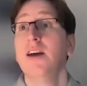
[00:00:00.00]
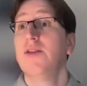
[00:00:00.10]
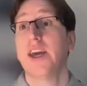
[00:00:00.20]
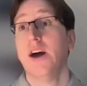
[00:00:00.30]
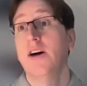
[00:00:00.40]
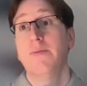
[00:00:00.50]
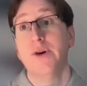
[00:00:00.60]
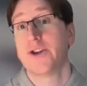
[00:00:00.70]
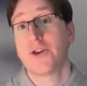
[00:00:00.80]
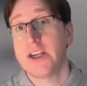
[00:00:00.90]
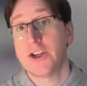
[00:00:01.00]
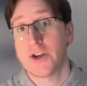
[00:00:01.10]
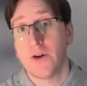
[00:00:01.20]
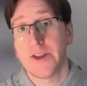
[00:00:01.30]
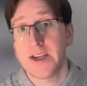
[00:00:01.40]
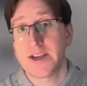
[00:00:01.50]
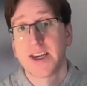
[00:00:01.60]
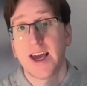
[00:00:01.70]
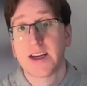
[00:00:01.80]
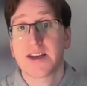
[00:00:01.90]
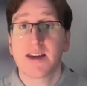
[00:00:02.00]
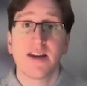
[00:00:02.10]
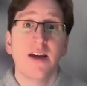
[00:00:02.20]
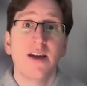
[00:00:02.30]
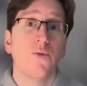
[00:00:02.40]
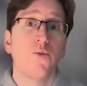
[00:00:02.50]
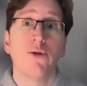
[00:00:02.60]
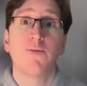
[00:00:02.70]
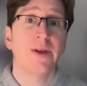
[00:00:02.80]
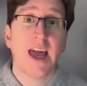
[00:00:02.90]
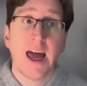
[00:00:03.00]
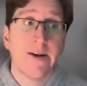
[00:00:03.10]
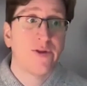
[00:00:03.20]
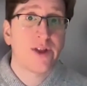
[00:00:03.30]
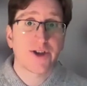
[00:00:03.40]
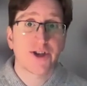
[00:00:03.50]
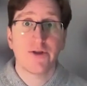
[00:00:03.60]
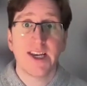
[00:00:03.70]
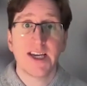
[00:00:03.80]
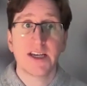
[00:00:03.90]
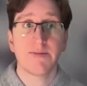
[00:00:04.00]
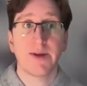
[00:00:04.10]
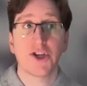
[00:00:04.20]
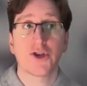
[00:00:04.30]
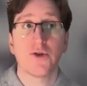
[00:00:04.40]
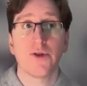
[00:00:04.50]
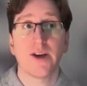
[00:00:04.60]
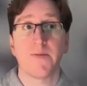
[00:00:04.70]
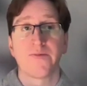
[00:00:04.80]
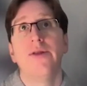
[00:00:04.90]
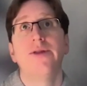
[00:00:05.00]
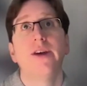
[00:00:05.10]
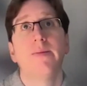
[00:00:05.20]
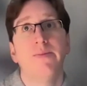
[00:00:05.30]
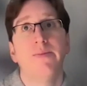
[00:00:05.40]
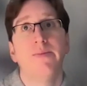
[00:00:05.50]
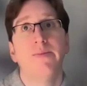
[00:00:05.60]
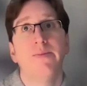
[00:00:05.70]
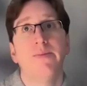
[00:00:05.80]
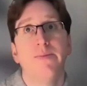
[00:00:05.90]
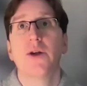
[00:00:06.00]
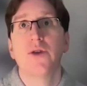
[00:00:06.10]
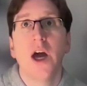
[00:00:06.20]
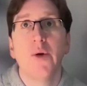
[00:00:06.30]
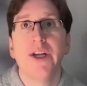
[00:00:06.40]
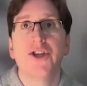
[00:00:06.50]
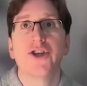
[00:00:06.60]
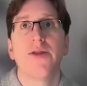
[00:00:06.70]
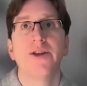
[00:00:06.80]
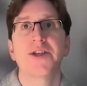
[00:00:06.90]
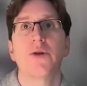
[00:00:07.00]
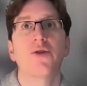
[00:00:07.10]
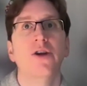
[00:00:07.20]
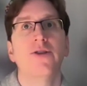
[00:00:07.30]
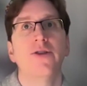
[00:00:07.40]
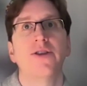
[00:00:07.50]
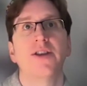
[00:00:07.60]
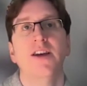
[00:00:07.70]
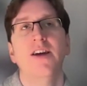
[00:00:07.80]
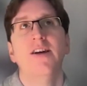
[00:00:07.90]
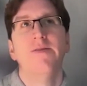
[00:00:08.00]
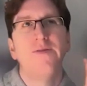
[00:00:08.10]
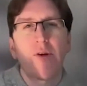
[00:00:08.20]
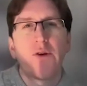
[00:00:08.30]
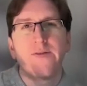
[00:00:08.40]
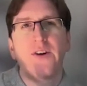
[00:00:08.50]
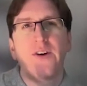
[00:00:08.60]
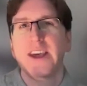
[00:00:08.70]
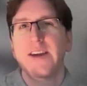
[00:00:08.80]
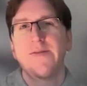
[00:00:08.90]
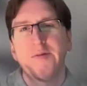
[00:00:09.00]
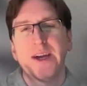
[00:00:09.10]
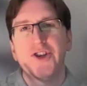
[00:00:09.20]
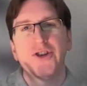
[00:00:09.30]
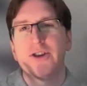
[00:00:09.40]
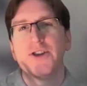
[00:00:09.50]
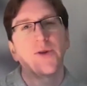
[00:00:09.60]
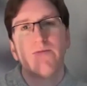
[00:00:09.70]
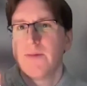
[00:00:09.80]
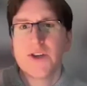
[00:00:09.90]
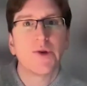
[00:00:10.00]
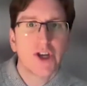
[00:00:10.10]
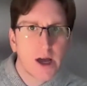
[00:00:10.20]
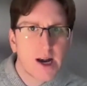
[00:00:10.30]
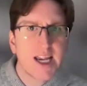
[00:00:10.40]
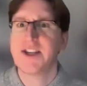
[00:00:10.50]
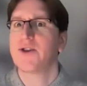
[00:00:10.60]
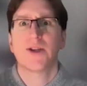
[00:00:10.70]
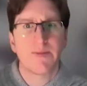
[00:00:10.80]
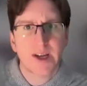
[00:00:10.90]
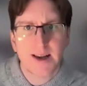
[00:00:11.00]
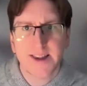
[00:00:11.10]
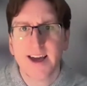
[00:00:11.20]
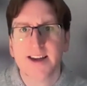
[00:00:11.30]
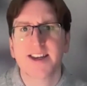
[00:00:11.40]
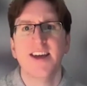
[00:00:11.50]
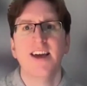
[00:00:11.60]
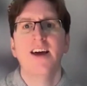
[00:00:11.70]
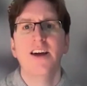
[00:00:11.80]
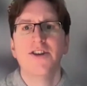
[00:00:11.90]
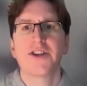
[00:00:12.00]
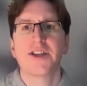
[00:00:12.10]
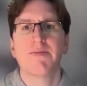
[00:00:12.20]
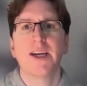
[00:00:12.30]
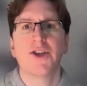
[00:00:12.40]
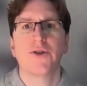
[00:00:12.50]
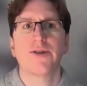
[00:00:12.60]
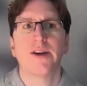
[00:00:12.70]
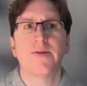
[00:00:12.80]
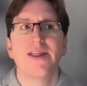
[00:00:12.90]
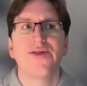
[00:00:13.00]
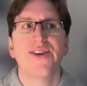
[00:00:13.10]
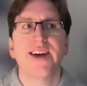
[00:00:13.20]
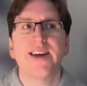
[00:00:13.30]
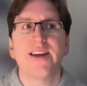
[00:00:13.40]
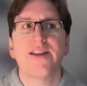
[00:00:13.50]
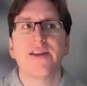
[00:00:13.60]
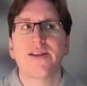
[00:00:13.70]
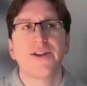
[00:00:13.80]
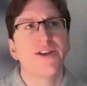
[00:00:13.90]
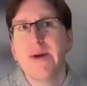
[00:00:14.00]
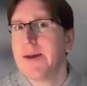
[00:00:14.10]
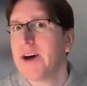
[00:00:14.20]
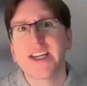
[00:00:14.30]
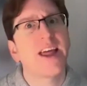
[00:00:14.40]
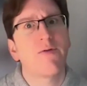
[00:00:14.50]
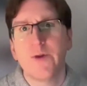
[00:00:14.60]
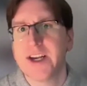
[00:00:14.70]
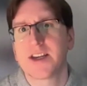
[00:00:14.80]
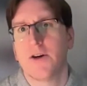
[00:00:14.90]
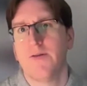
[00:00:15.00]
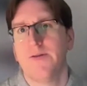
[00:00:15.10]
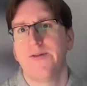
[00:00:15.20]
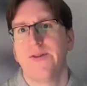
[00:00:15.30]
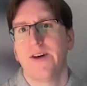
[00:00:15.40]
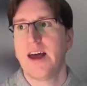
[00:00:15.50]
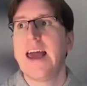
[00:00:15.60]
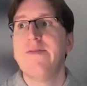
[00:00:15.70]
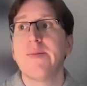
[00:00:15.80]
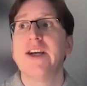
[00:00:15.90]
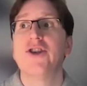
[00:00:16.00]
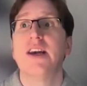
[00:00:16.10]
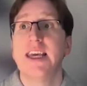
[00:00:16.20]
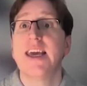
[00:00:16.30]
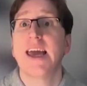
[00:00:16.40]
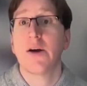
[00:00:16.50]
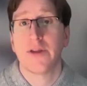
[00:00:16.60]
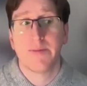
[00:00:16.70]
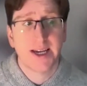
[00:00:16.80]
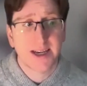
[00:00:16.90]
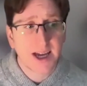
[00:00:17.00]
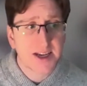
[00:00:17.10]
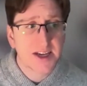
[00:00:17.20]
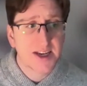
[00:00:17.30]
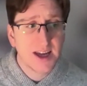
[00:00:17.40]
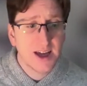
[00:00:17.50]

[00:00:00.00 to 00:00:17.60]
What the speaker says: They can't put a screenshot on the internet. We'll be careful screening to make sure that the participants don't know each other and so couldn't verify the information to a journalist or something like that, just to make sure that they're minimizing that risk of information leaking out of the playtest.